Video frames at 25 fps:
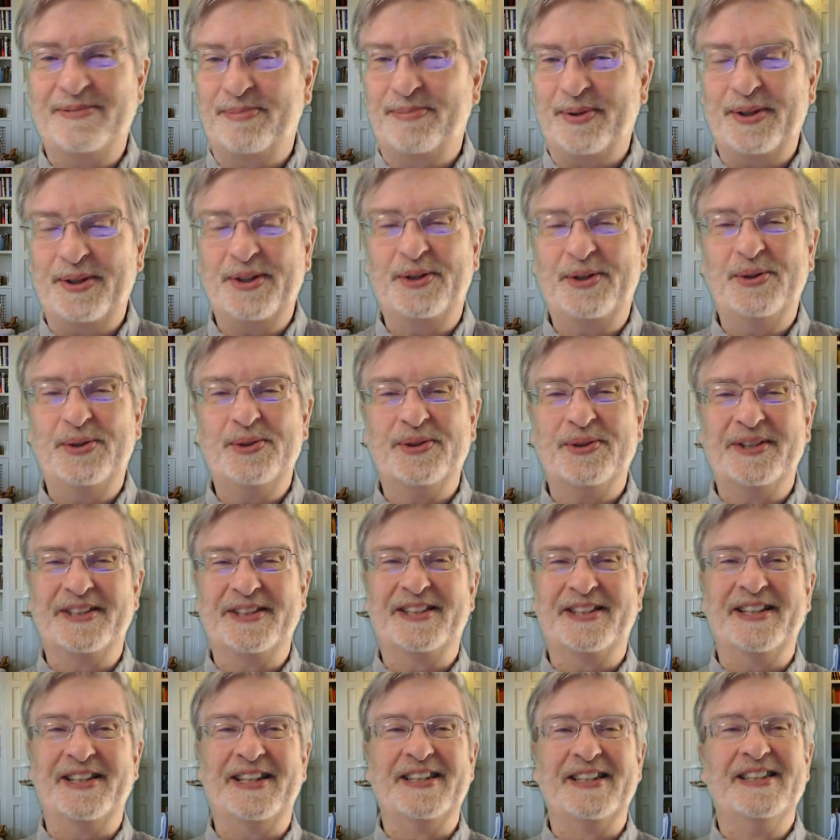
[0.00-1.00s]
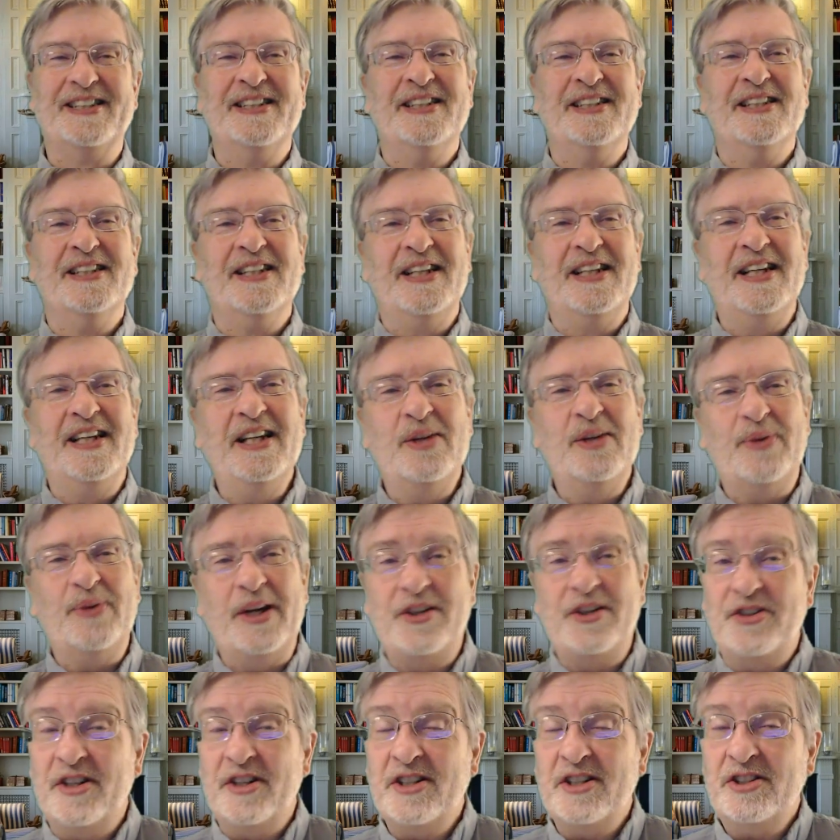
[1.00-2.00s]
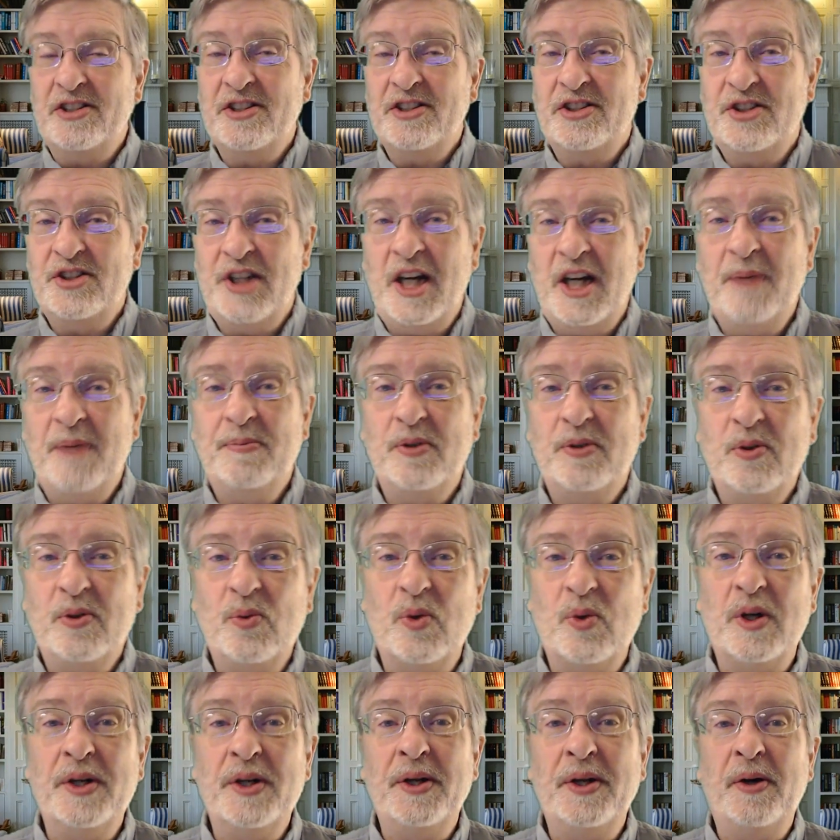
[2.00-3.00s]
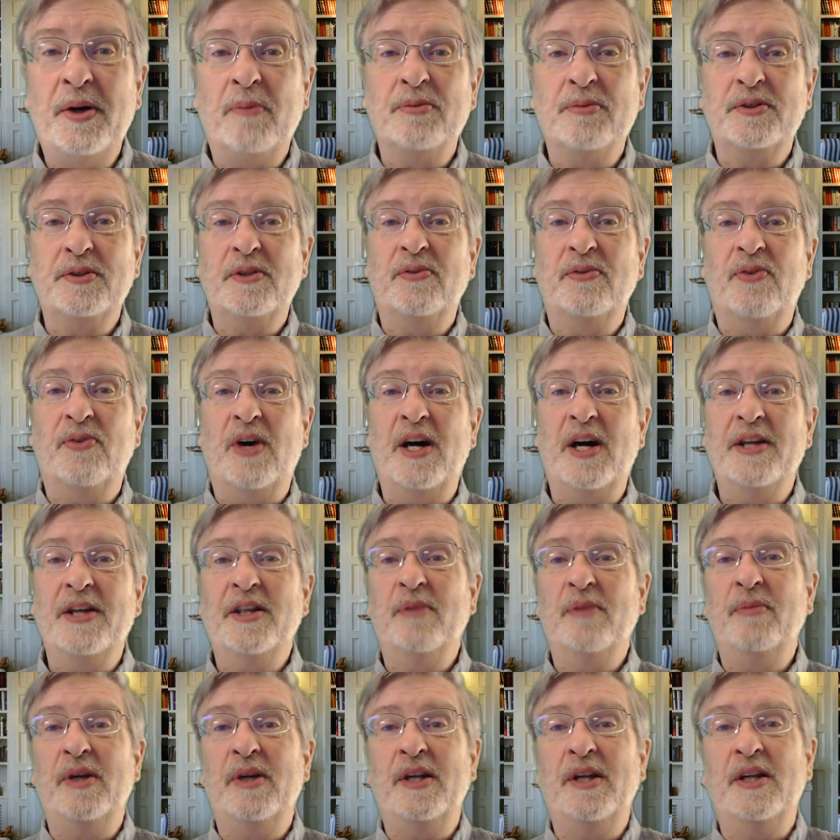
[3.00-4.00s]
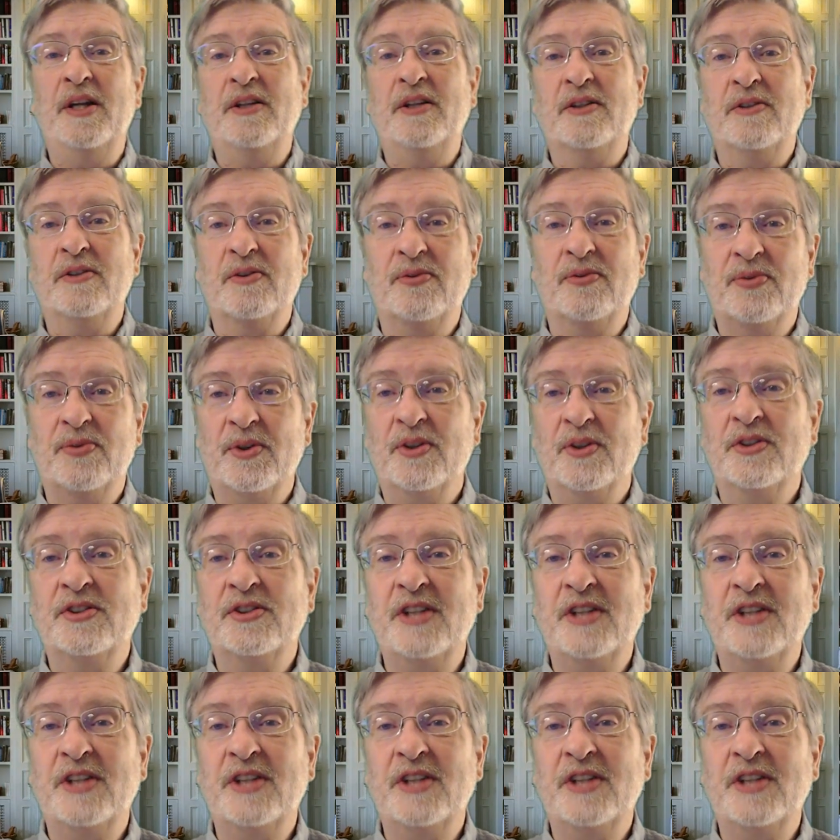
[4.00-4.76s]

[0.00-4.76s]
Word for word: pretty cool, isn't it? Anyway, Genesis chapter 1 helps define the meanings of the first